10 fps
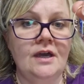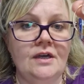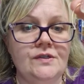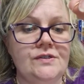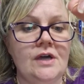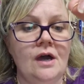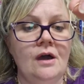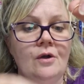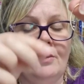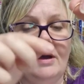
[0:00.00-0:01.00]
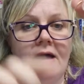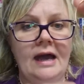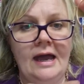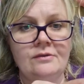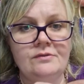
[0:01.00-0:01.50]
So
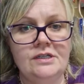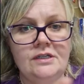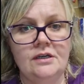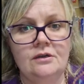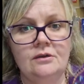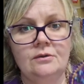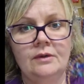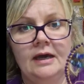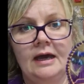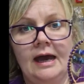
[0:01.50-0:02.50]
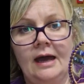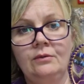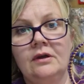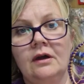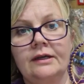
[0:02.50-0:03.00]
how do you
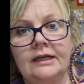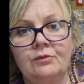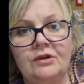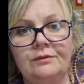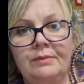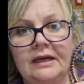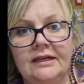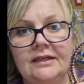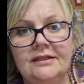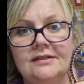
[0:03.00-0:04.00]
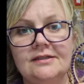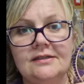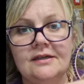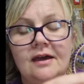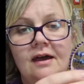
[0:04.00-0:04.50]
outline it with beads?
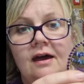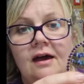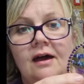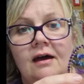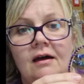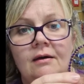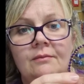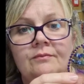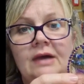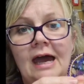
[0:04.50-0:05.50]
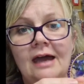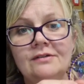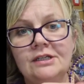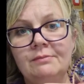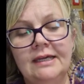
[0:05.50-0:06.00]
How do
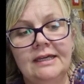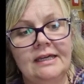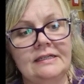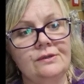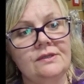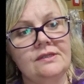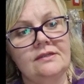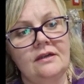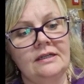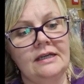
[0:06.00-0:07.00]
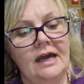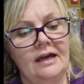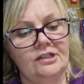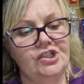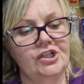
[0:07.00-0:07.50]
you make it into a
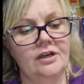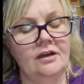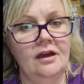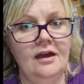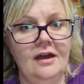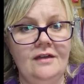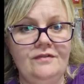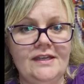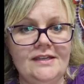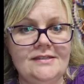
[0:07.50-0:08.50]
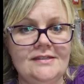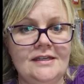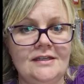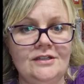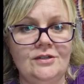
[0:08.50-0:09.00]
Suncatcher? This
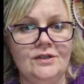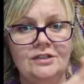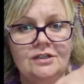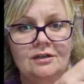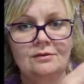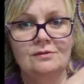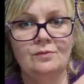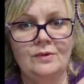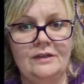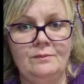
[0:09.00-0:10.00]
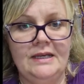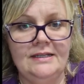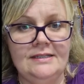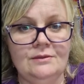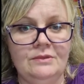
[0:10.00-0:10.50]
you can use with
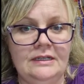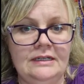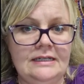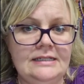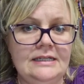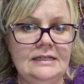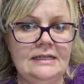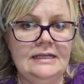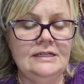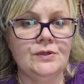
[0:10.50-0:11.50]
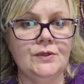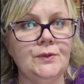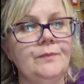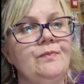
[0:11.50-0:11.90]
beads and with a knitting needle.